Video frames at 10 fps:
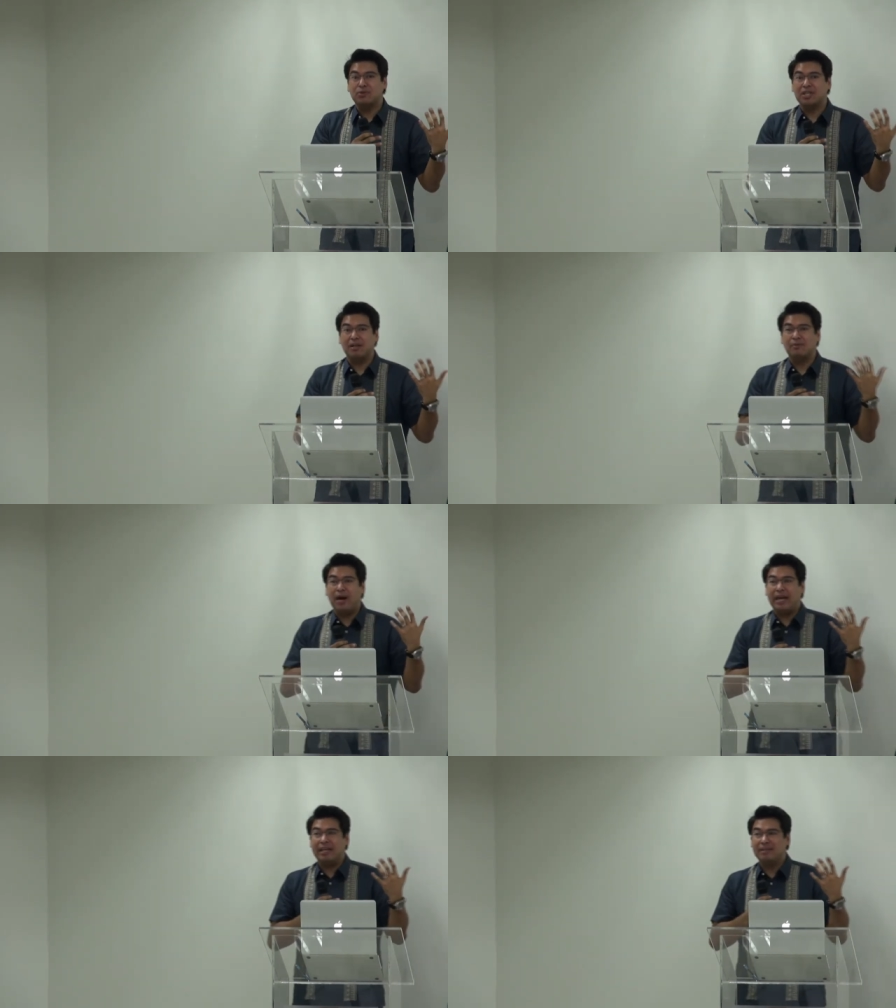crucial.
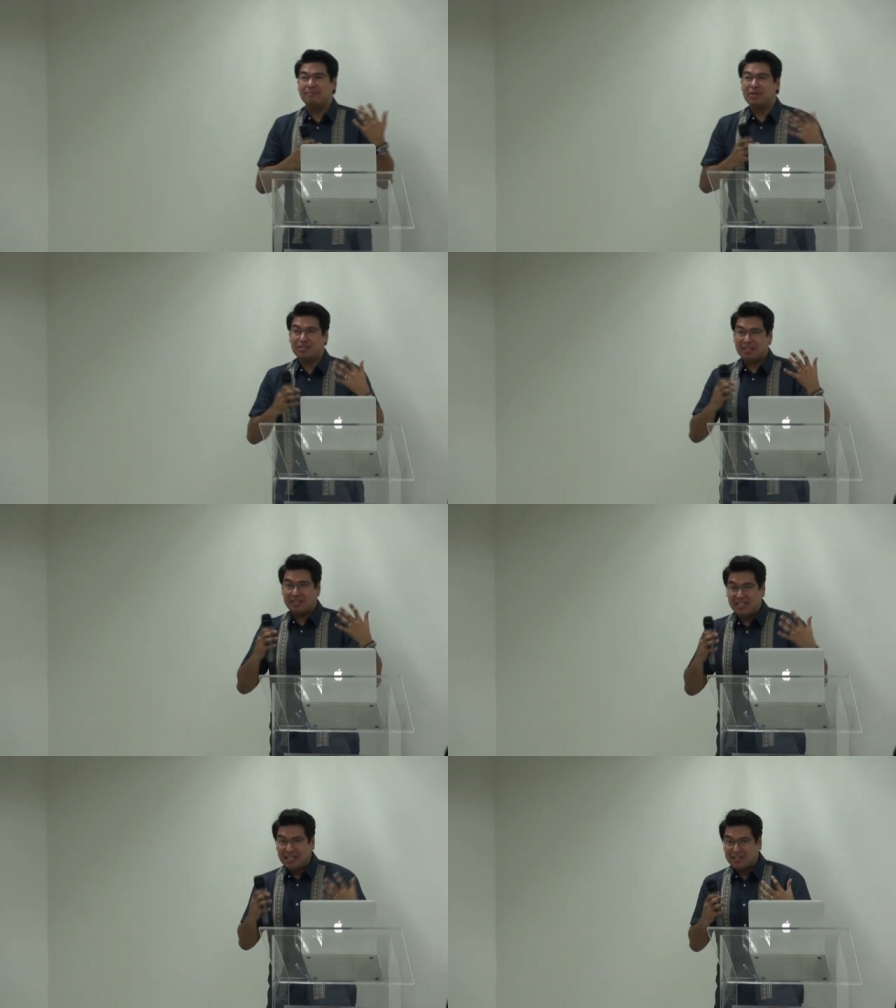Why? Because it
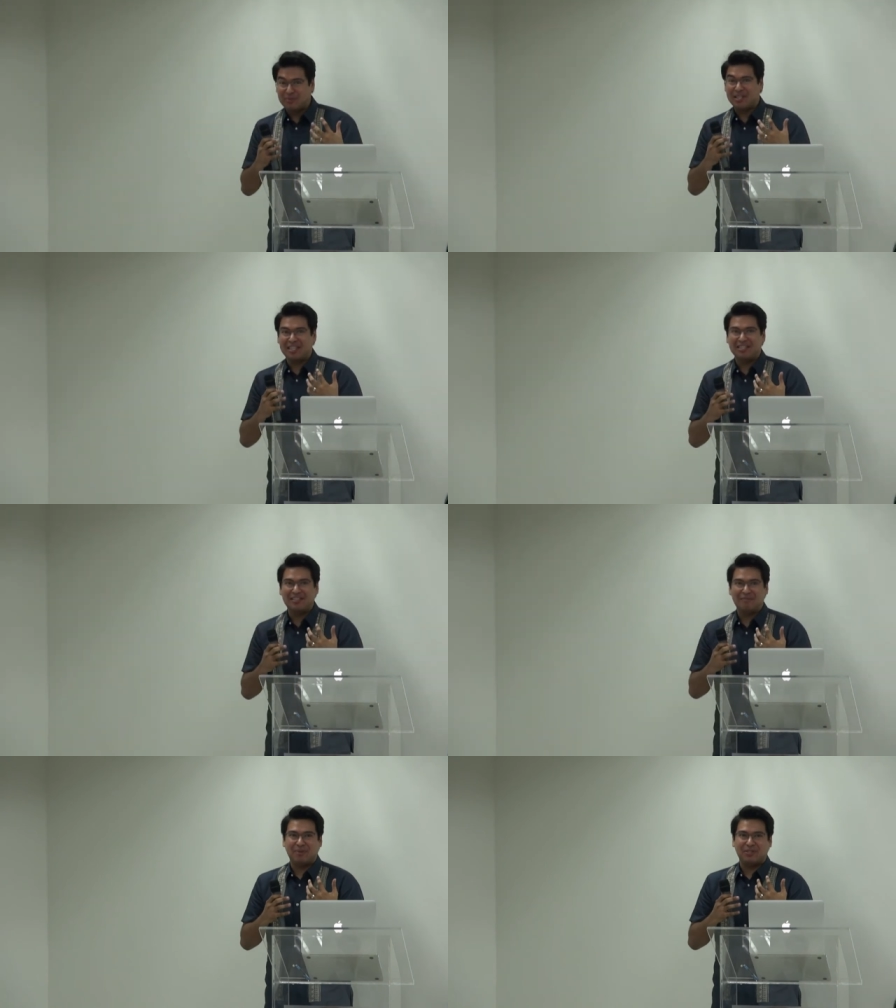deals with
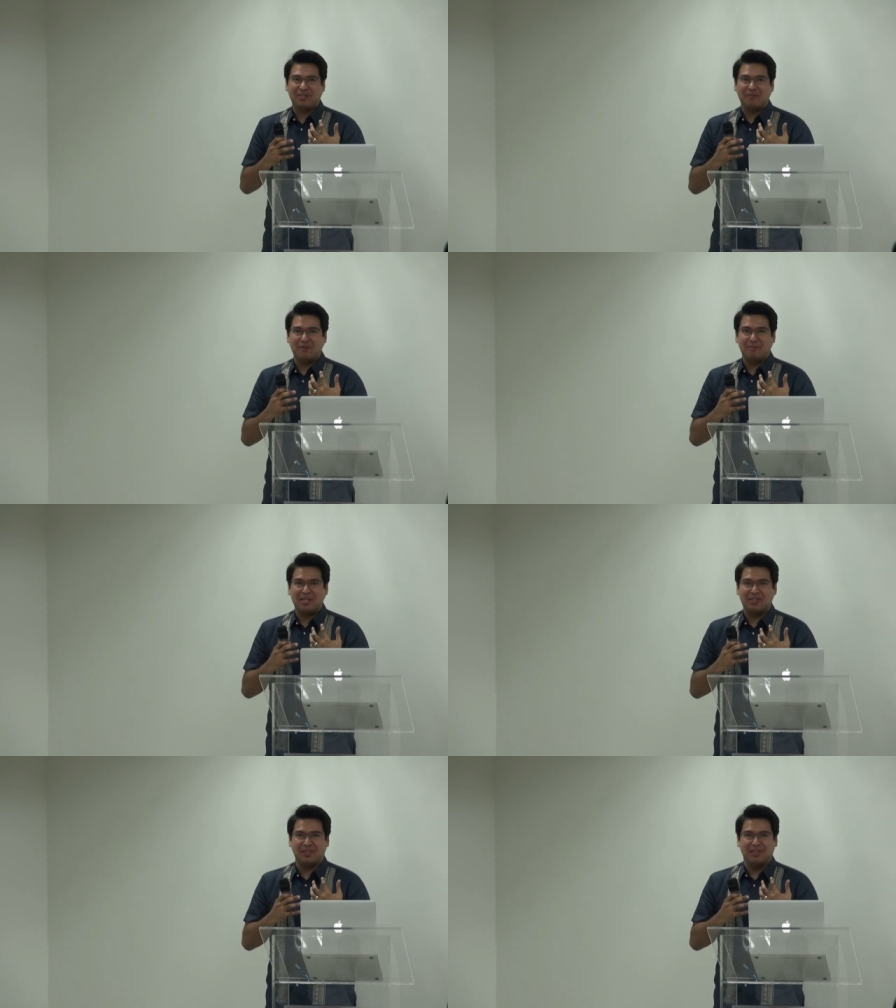sensitive personal
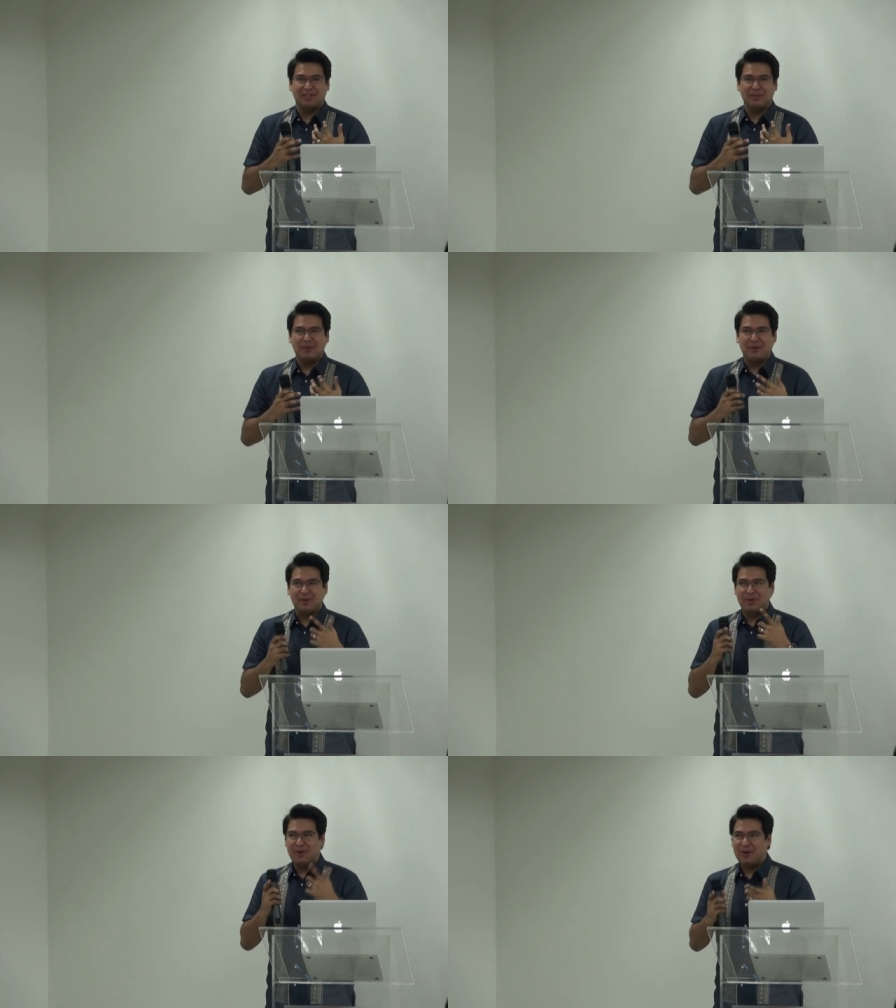information,
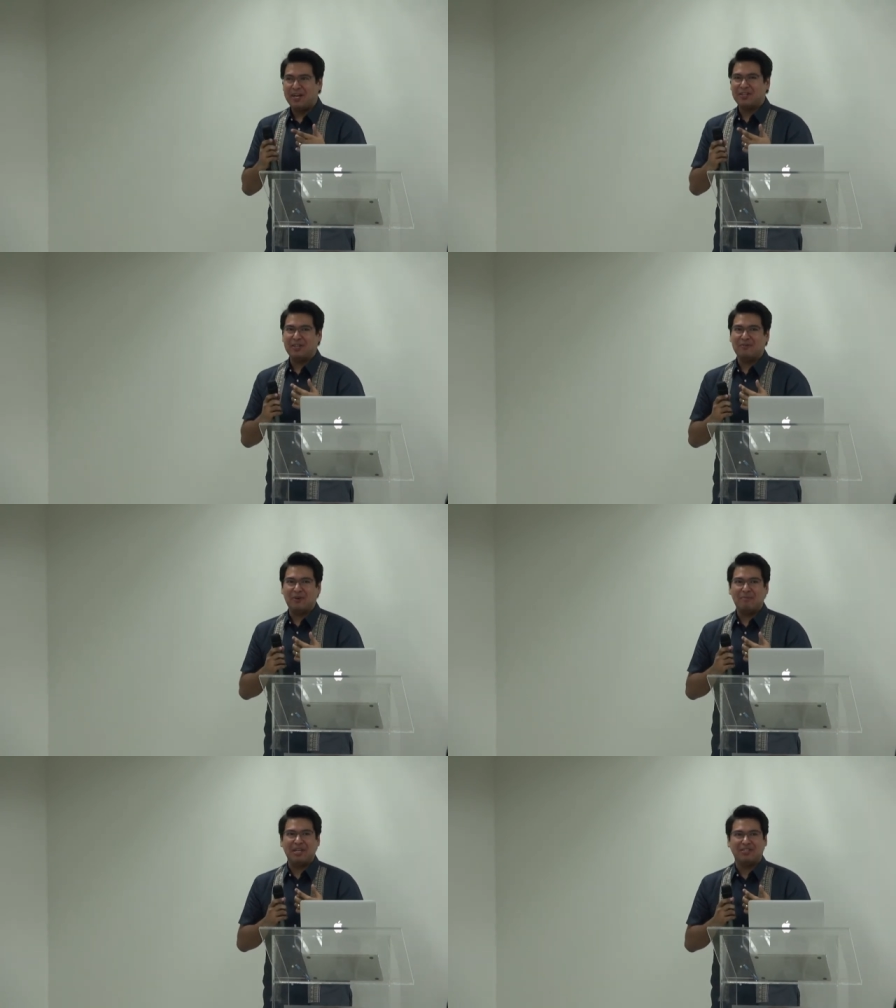your health
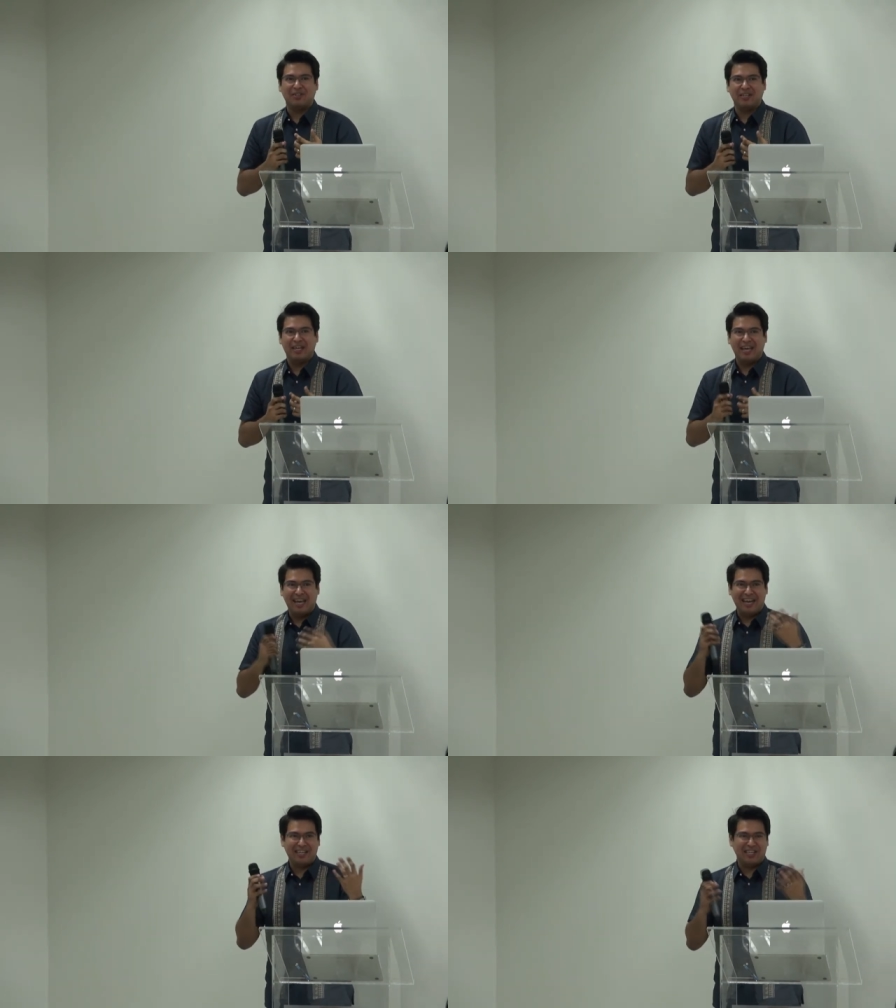information,
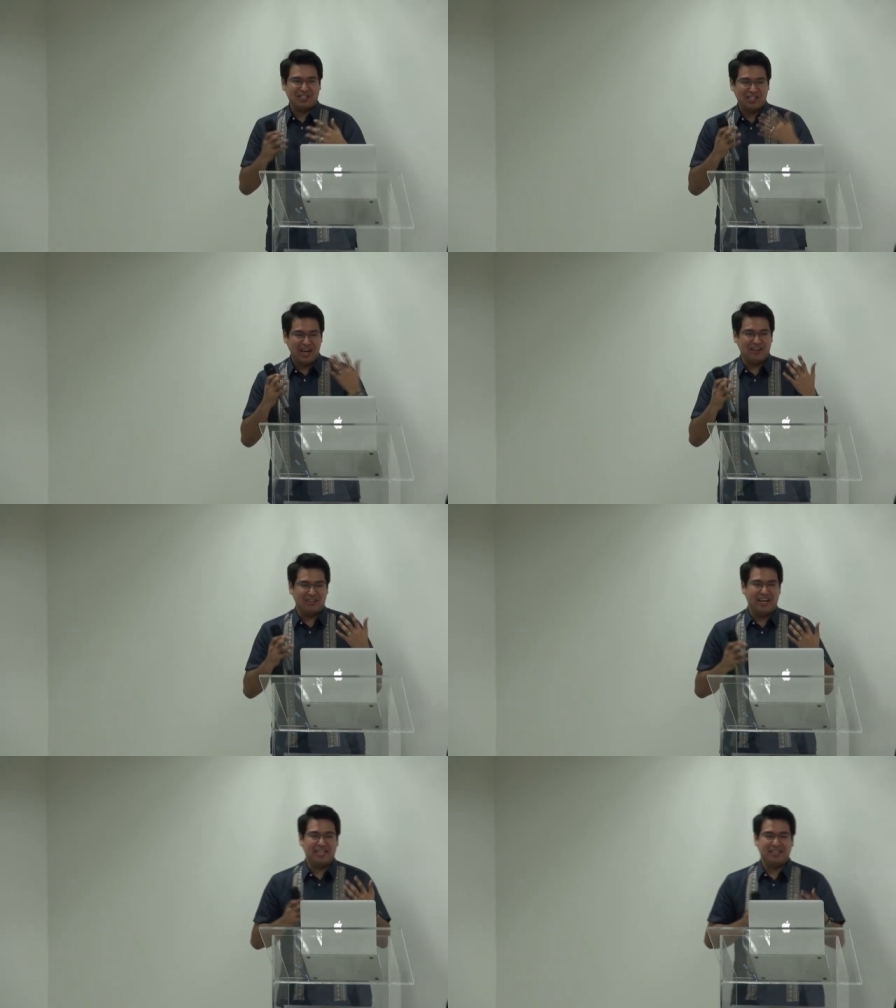and it gets
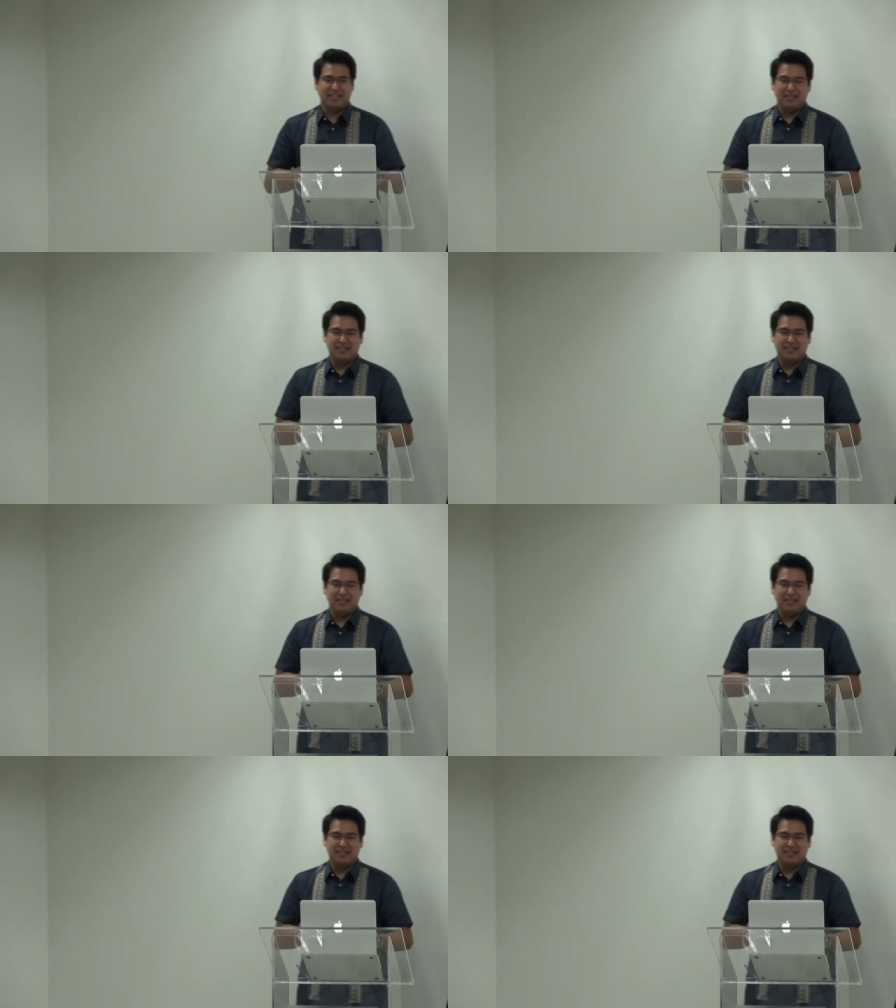shared, right?